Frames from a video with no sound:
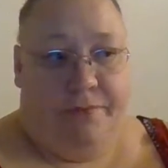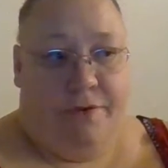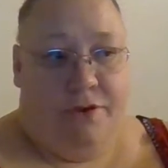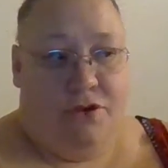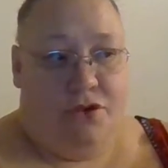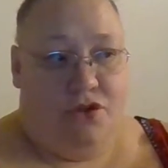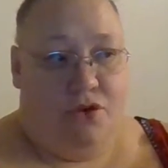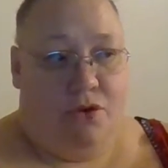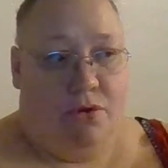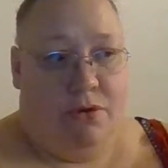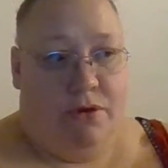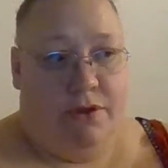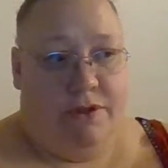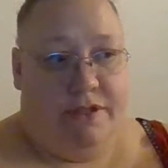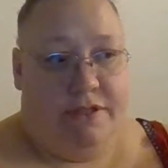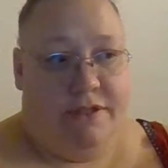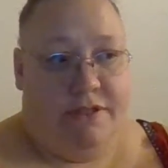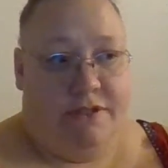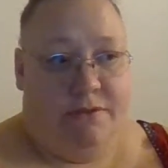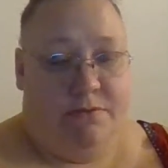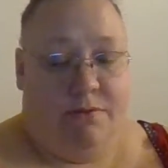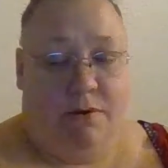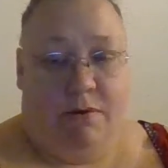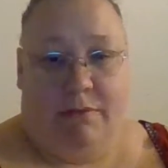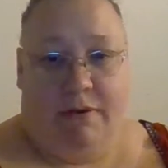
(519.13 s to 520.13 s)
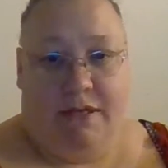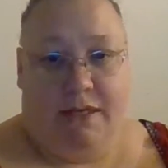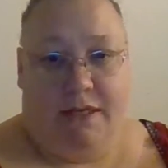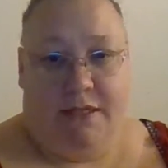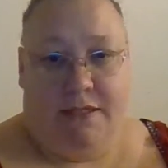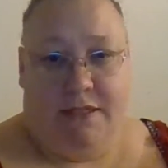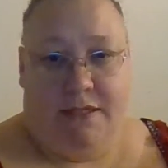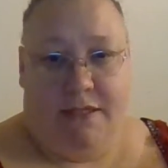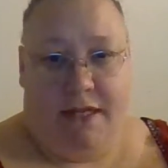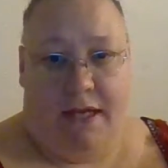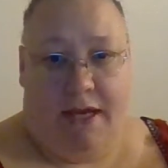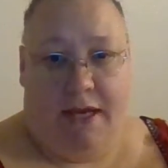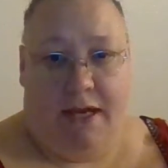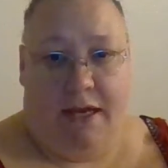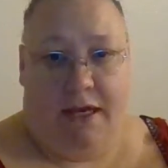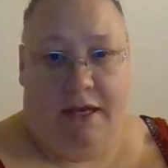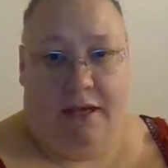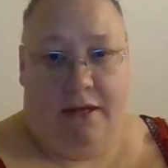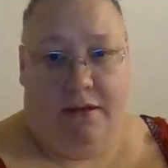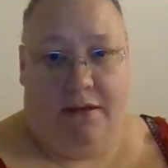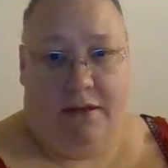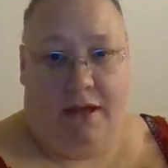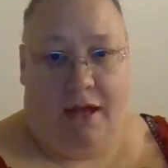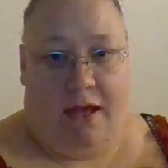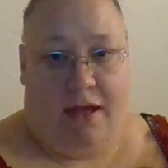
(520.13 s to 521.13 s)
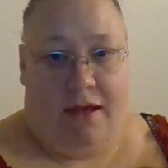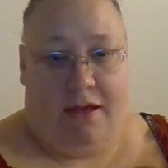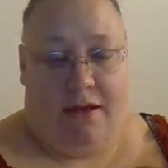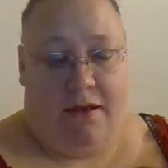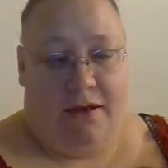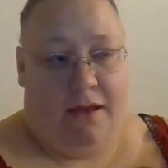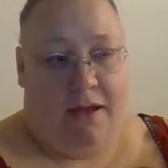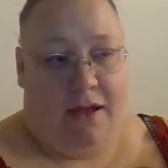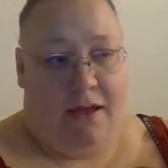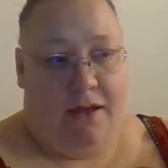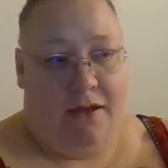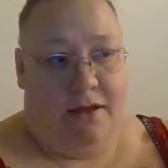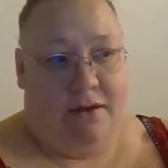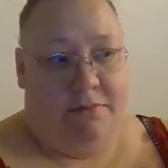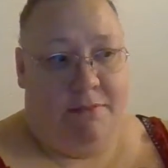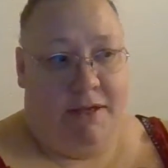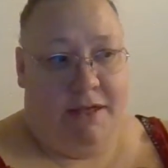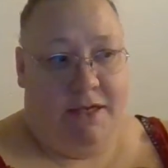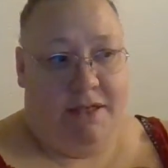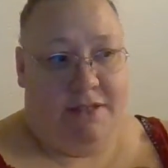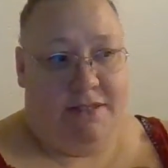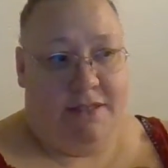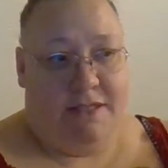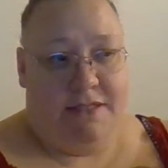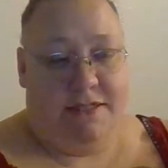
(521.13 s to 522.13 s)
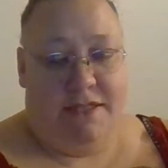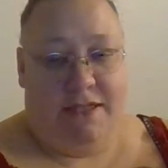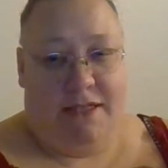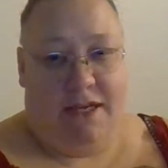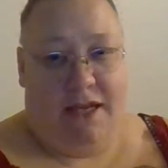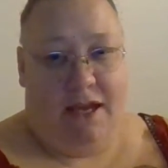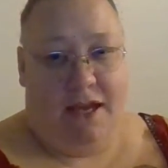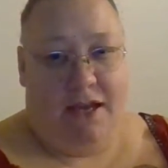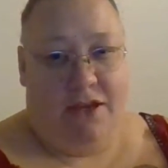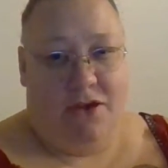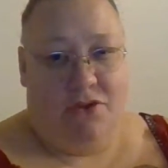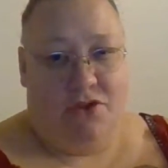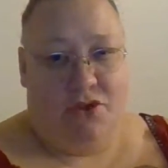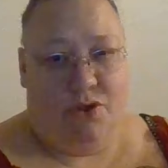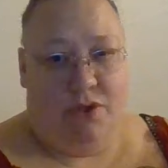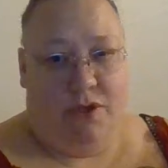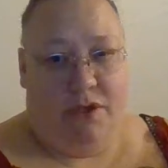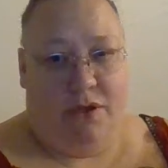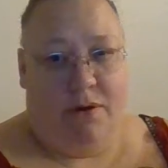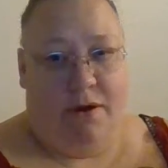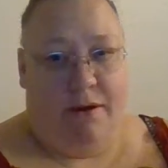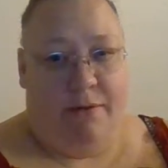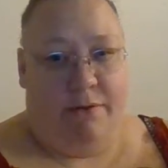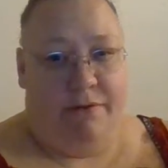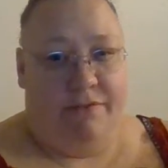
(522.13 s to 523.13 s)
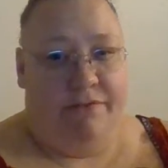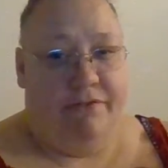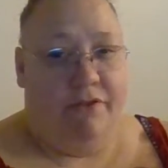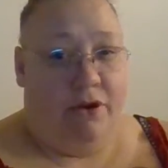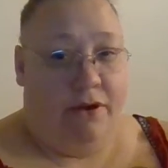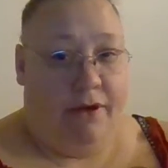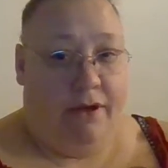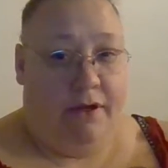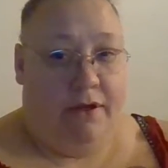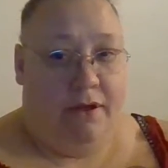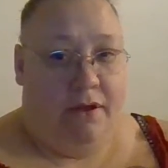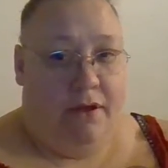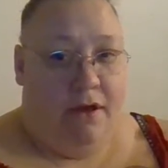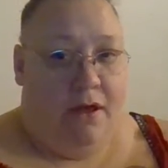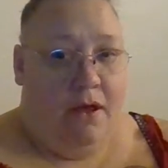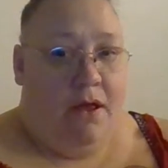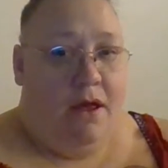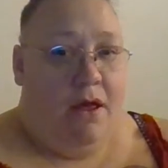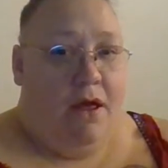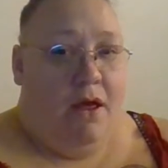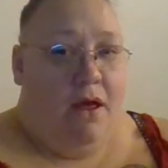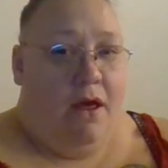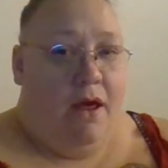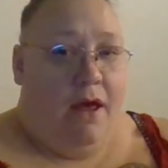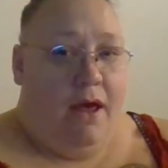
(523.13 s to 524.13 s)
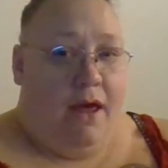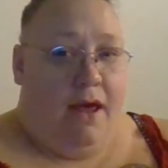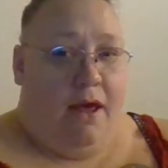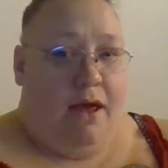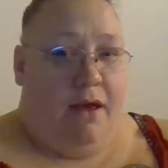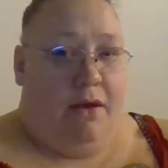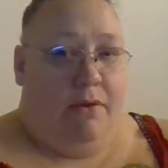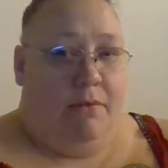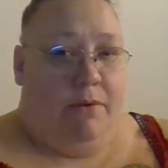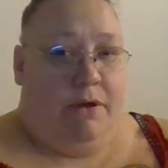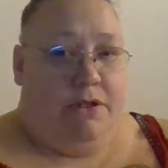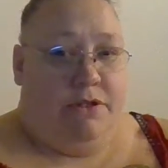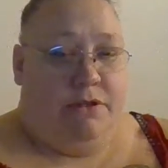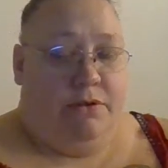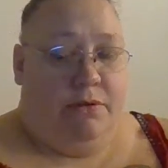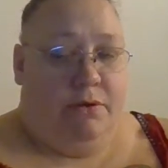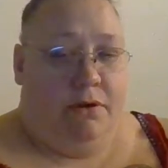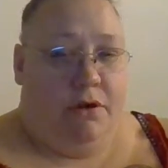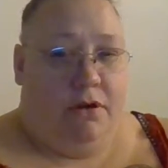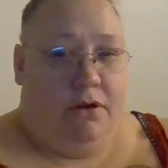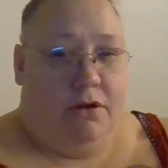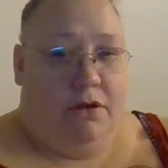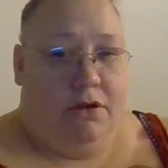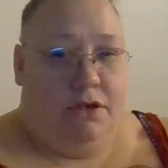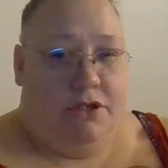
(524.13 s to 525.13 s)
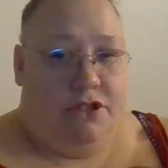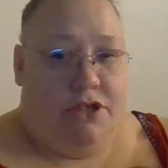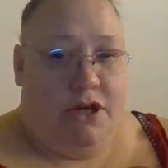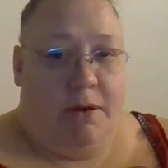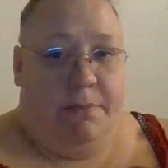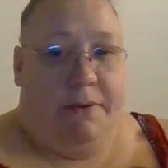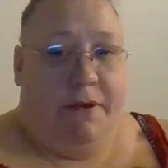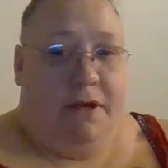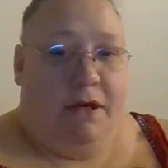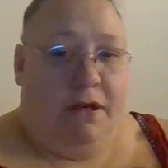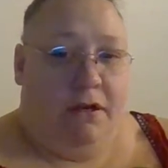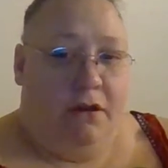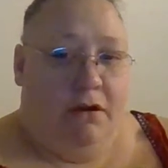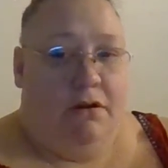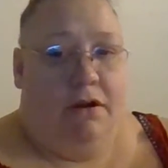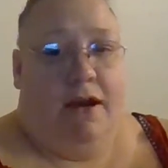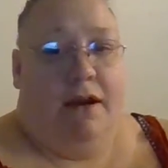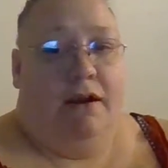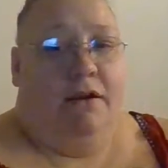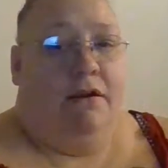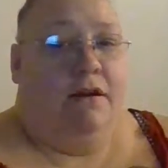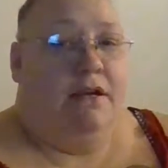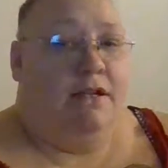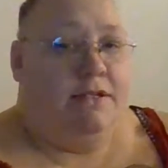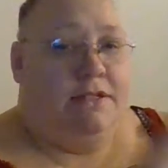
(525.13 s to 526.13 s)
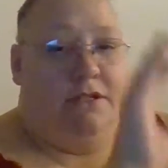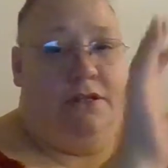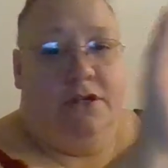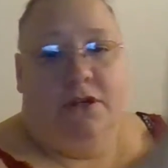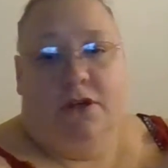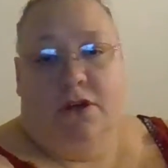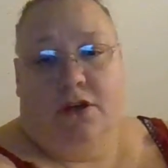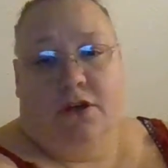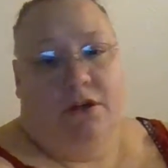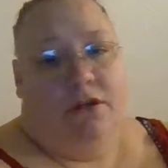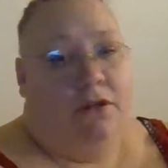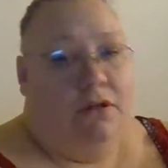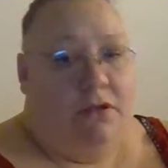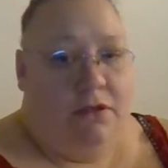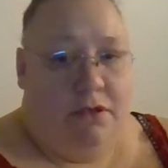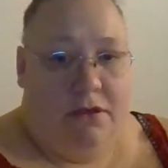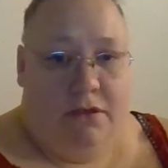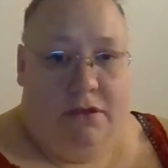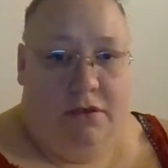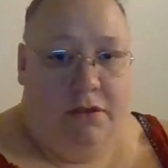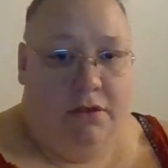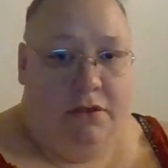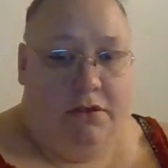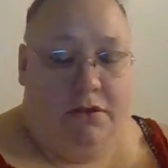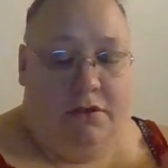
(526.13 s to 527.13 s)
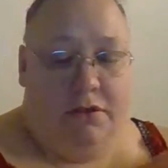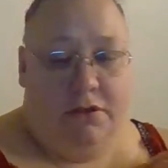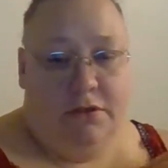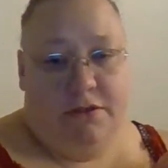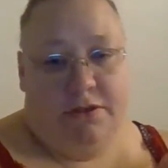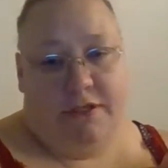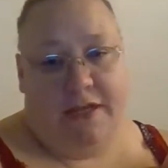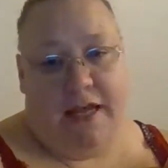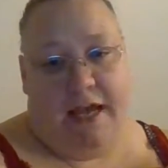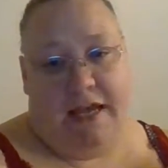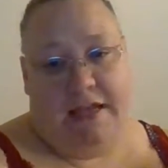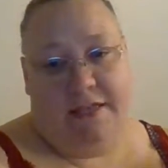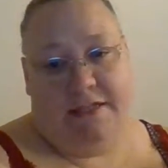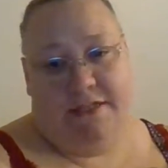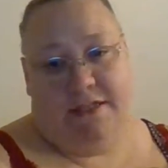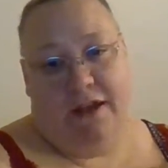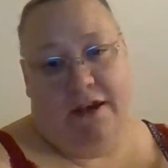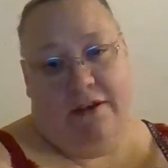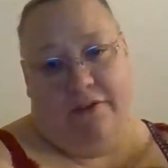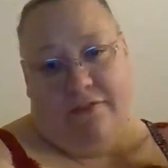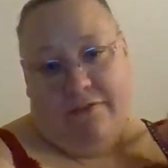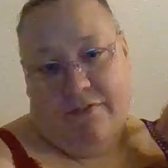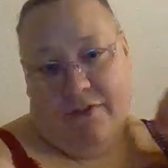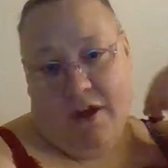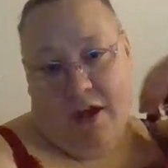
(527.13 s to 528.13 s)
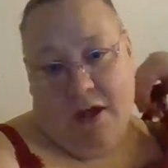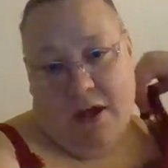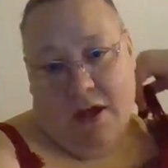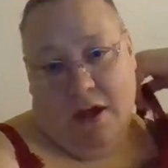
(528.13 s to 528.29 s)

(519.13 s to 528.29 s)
short, this is what we did today, and because that's the day I usually go out with Fauna and we do her shopping and her errands and her day stuff.